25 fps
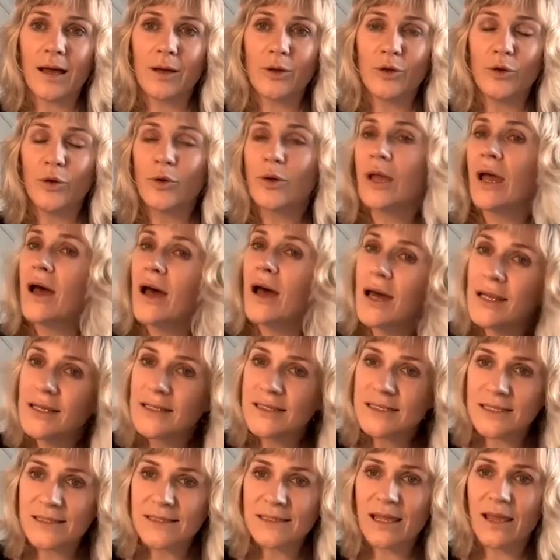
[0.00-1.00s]
You can't
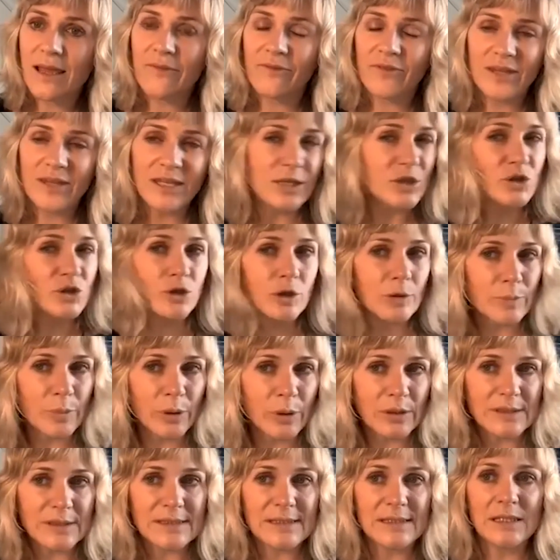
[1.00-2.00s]
just have knee-jerk
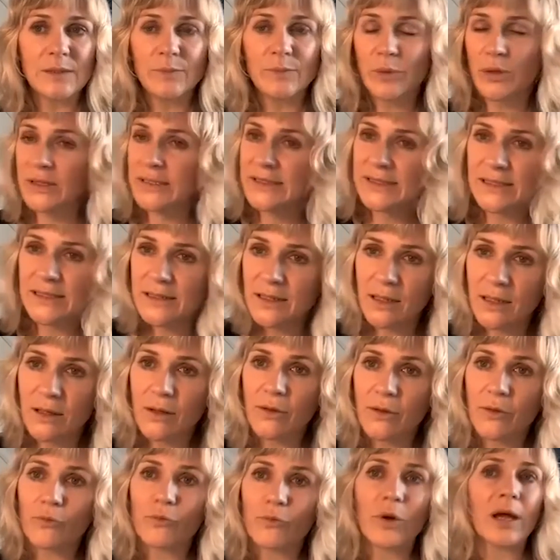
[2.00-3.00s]
policy done on
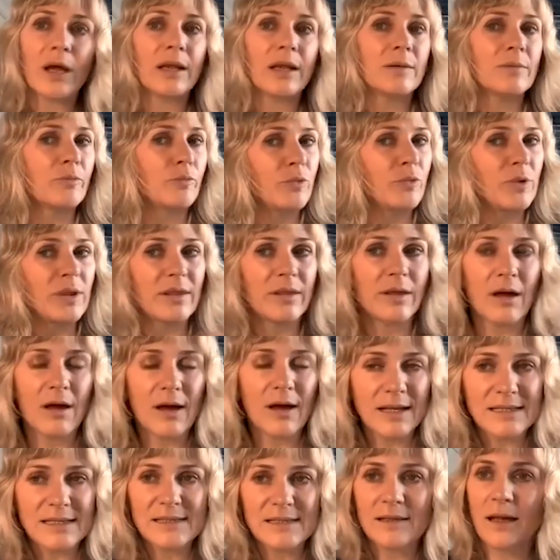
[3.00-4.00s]
the run with
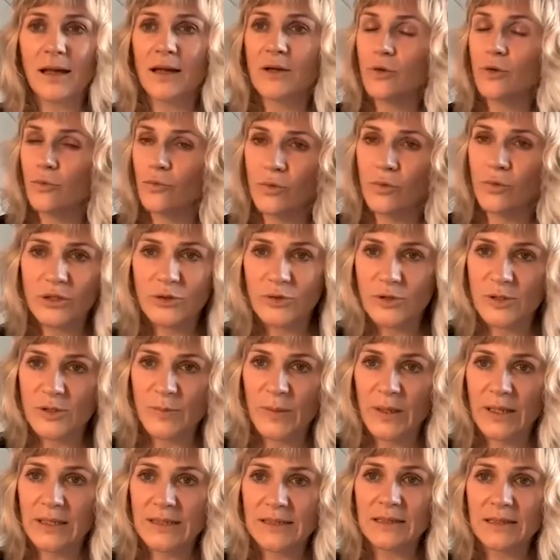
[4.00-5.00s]
hindsight or
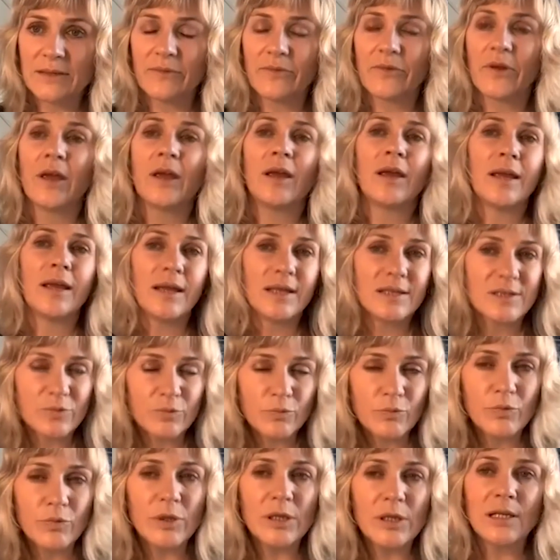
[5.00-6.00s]
retrospective. It's
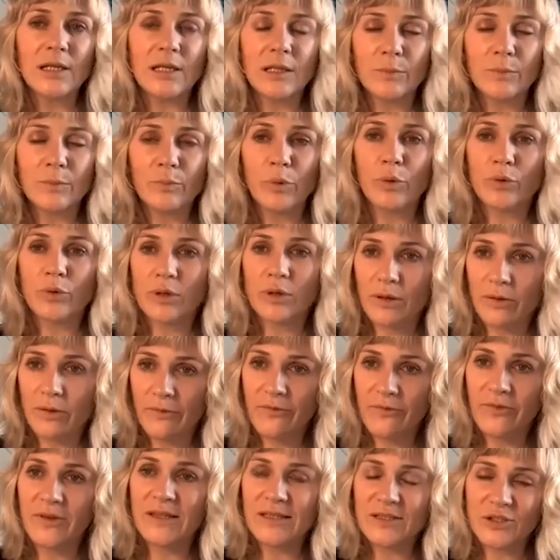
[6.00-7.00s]
really important that
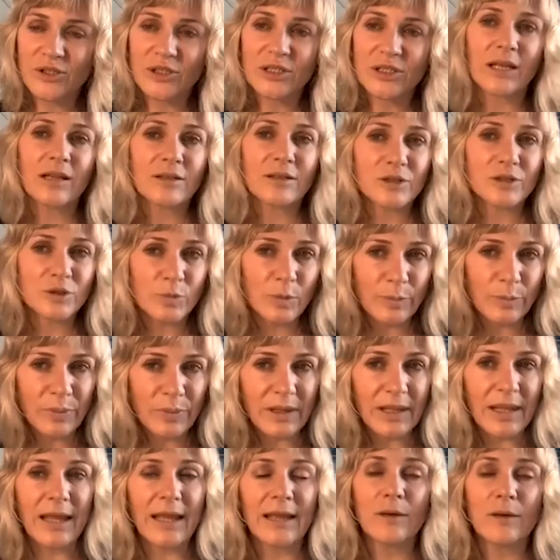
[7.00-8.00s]
for this challenge, we
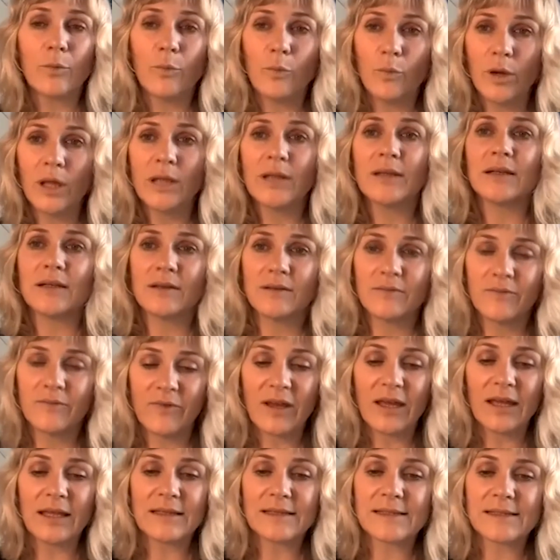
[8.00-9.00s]
plan it well in
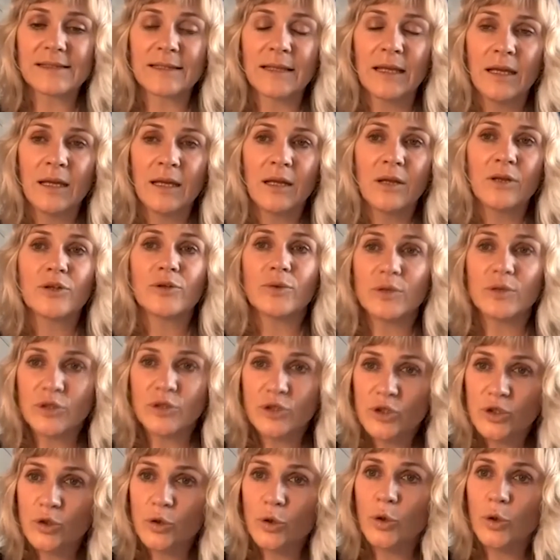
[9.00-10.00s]
advance to
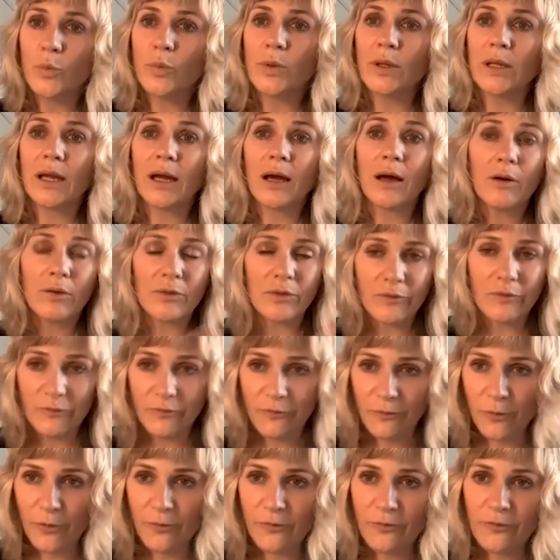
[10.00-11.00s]
ensure we are at the
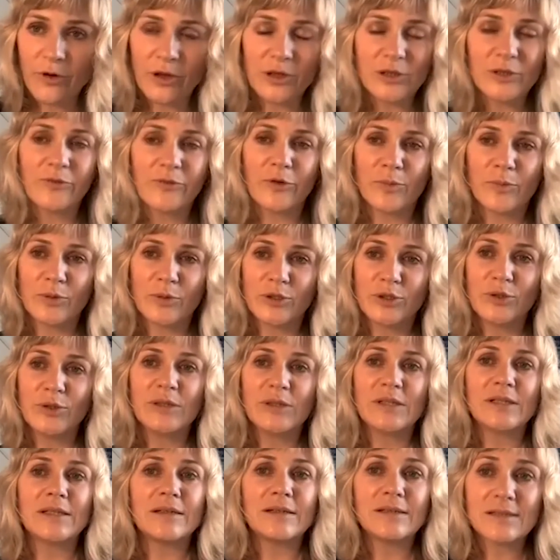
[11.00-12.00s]
forefront of
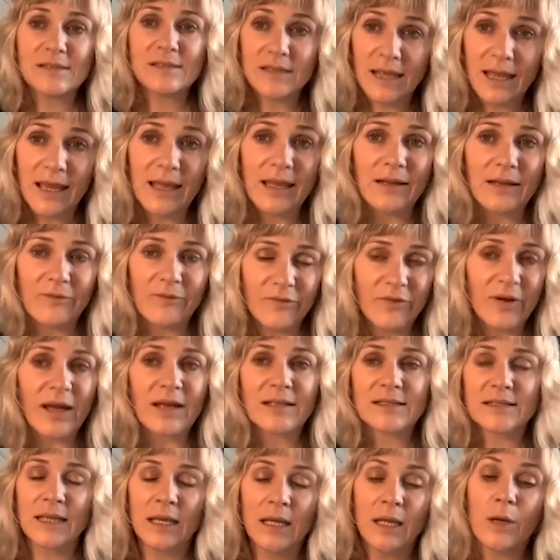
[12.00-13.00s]
opportunities and, in
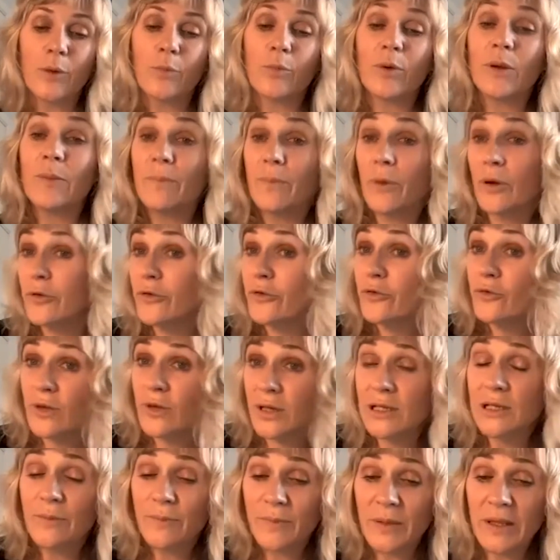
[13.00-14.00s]
fact,
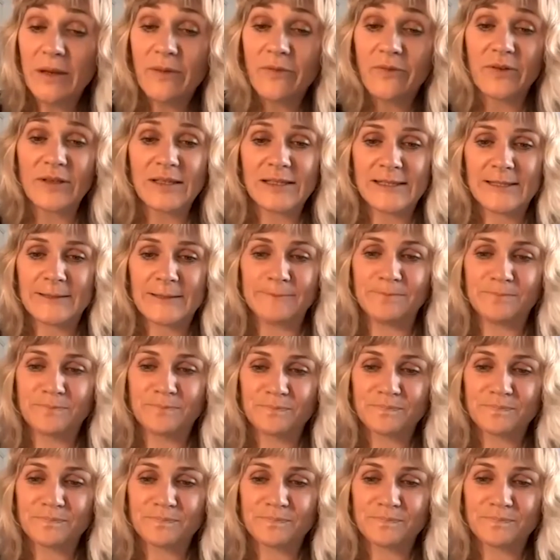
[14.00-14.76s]
Australia benefits.